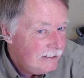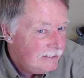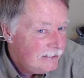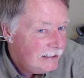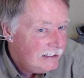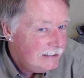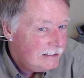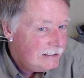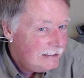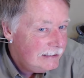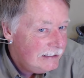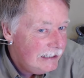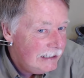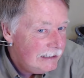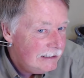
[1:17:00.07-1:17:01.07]
know if you can see
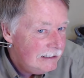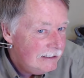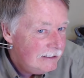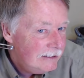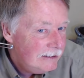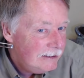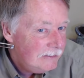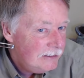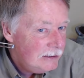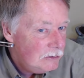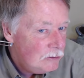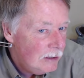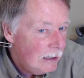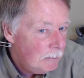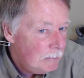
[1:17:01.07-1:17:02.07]
that, or if you
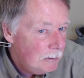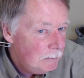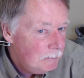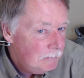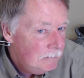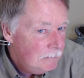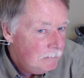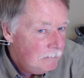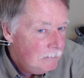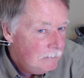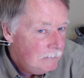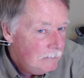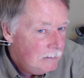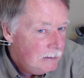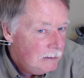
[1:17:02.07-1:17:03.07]
drop them.
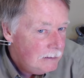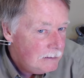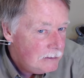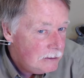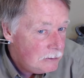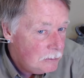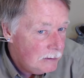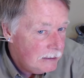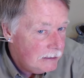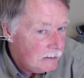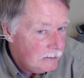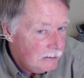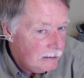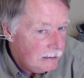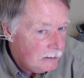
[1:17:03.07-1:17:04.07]
So it's really a
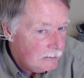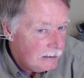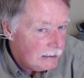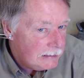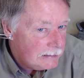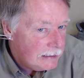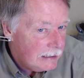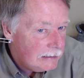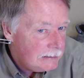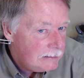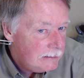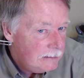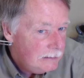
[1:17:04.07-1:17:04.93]
good earring size.